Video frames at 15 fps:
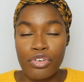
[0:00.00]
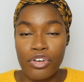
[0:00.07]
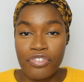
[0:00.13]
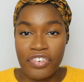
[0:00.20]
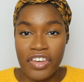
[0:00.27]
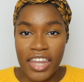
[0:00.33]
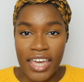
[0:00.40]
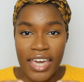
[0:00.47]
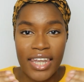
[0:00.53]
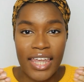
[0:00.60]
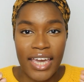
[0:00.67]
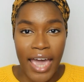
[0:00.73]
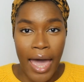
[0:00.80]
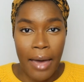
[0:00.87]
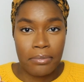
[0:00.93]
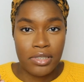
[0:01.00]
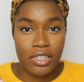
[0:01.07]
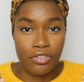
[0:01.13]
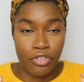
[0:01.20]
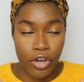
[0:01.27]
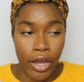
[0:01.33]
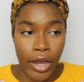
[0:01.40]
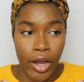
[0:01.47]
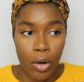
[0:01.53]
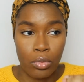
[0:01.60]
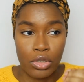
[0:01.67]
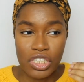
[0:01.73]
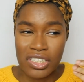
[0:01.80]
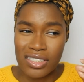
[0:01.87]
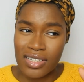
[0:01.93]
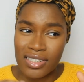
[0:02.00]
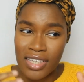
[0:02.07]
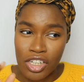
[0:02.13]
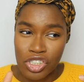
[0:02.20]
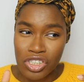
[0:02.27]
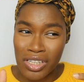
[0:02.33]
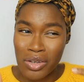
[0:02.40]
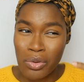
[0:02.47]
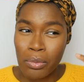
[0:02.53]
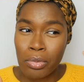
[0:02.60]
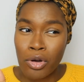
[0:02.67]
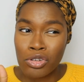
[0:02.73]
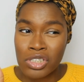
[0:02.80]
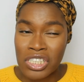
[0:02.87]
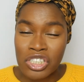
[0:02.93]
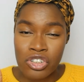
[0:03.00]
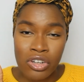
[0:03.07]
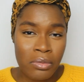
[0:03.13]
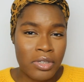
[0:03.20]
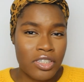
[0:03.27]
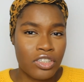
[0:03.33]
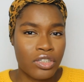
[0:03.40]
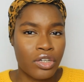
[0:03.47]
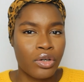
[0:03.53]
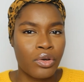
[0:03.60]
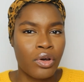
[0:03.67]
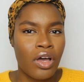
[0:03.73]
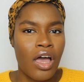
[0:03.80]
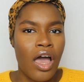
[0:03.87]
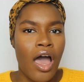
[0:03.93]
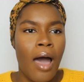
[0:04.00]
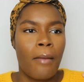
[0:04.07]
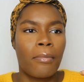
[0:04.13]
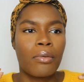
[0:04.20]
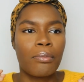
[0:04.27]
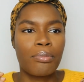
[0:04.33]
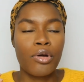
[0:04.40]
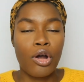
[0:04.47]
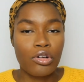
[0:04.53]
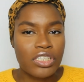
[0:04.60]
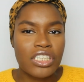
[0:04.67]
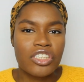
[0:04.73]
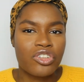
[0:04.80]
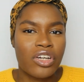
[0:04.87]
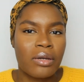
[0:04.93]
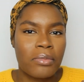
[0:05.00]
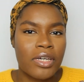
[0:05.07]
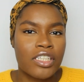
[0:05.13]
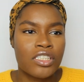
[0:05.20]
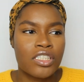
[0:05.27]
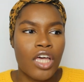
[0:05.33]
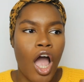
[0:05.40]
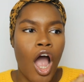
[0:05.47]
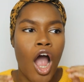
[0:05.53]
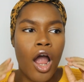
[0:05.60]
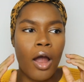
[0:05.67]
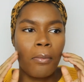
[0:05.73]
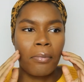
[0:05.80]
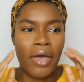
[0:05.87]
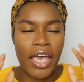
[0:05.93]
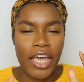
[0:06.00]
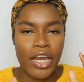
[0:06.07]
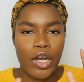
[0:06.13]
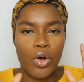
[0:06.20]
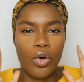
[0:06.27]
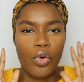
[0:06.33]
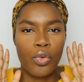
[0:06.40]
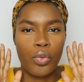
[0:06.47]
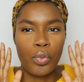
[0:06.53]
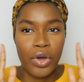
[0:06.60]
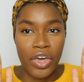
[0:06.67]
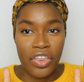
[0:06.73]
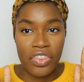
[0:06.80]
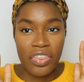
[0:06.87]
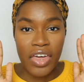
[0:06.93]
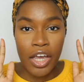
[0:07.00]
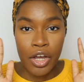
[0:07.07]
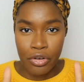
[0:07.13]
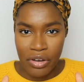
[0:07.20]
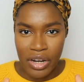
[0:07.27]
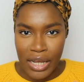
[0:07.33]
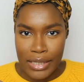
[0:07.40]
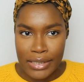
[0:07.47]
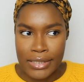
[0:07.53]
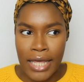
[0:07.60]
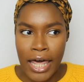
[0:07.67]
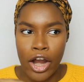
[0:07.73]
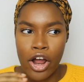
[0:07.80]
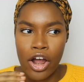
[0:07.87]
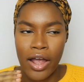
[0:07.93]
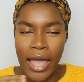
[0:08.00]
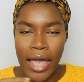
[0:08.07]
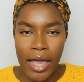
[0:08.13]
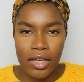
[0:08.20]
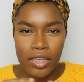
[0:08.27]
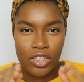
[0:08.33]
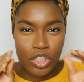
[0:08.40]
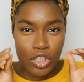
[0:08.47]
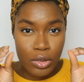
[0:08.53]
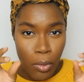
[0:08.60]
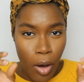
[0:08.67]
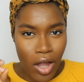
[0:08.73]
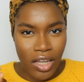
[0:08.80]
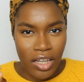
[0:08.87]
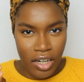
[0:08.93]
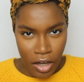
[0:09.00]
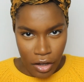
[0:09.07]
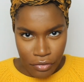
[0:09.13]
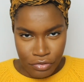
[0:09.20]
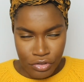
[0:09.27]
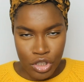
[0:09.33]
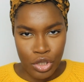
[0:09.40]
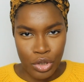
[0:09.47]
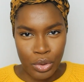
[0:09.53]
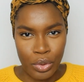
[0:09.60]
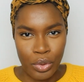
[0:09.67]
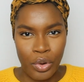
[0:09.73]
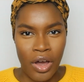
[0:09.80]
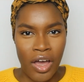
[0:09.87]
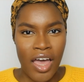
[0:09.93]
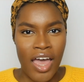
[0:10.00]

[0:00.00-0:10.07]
for filling in the gaps of your hair, which is essentially what protein treatments do. But protein treatments are made with ingredients that are small enough to